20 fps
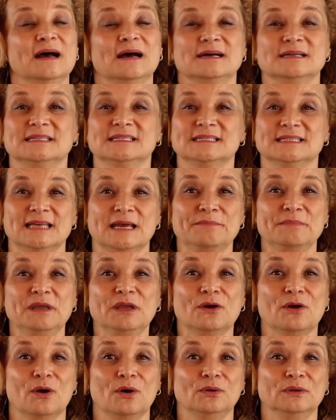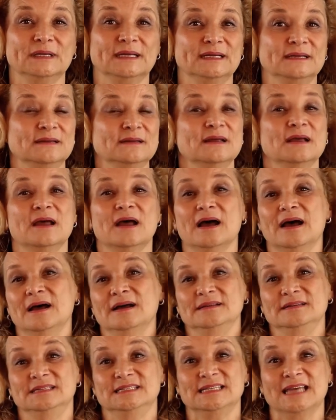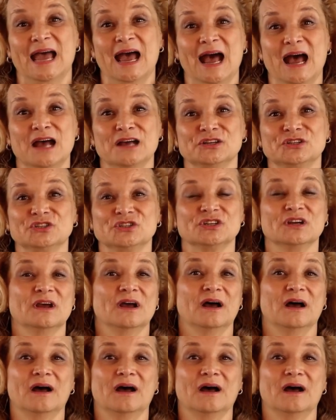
a semicolon, a dash,